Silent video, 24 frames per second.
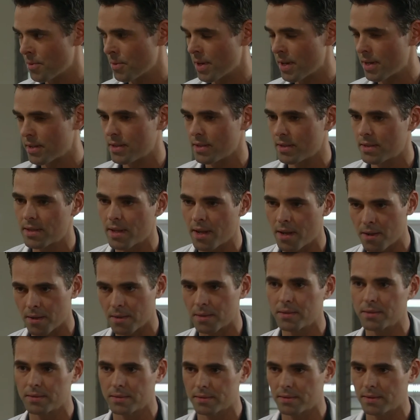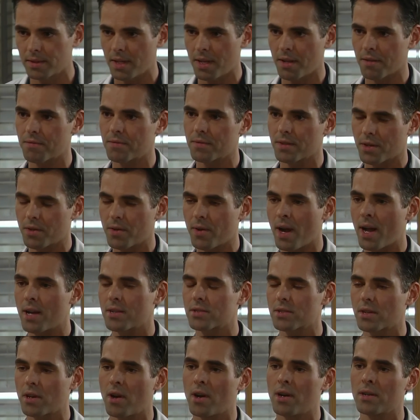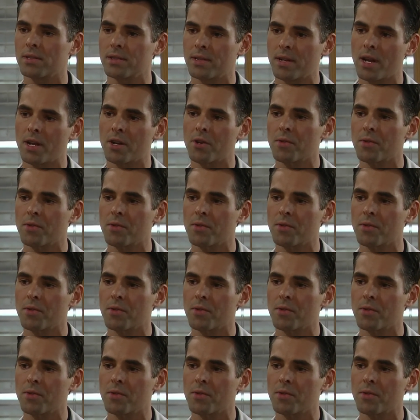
no way to tell if the crash caused the